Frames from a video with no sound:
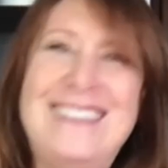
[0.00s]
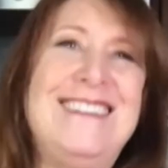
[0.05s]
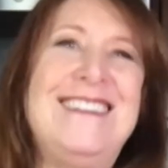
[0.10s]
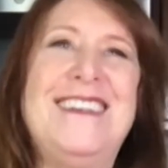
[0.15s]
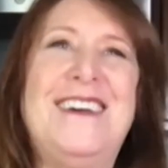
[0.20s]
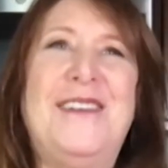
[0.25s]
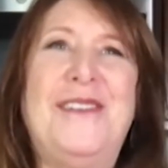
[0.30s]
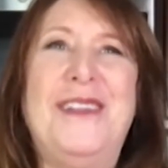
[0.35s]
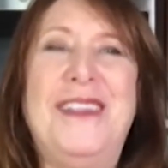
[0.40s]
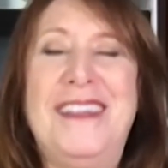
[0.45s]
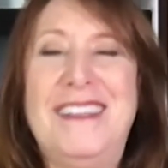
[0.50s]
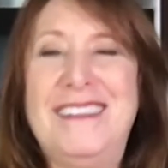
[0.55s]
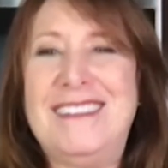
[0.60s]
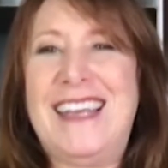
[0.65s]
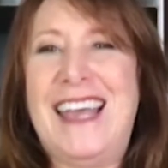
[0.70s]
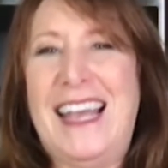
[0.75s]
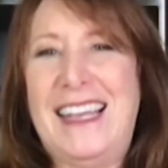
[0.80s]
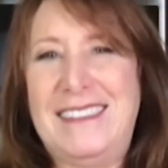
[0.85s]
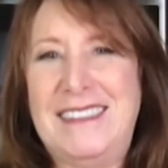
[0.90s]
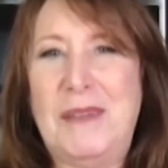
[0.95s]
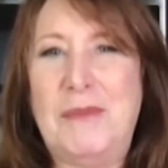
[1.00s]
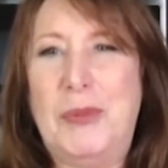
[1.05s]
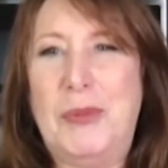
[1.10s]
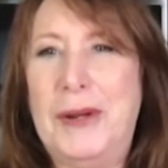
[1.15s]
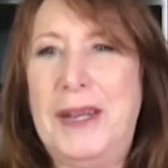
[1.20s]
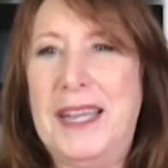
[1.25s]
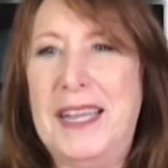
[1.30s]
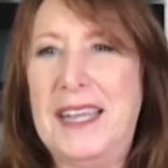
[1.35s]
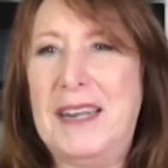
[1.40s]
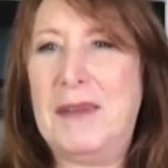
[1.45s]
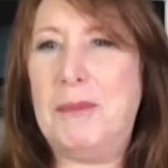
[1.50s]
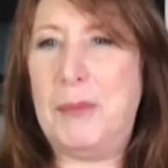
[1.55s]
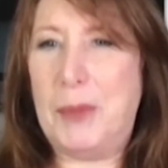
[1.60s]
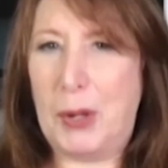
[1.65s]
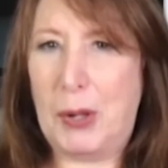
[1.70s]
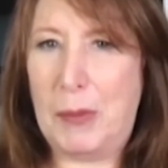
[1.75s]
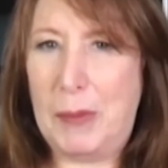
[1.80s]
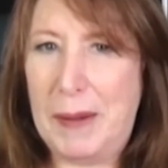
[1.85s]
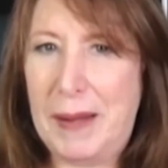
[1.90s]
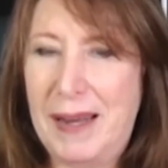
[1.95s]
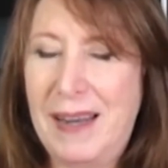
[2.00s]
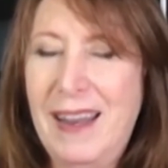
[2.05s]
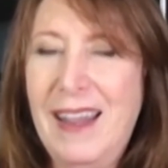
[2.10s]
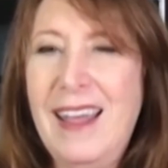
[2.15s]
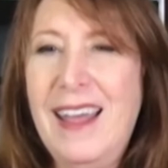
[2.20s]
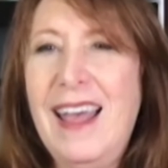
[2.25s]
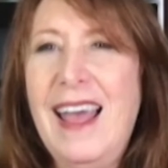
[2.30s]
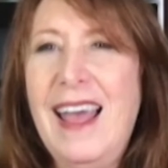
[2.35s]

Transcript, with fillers: So in this case, I'm putting in bourbon,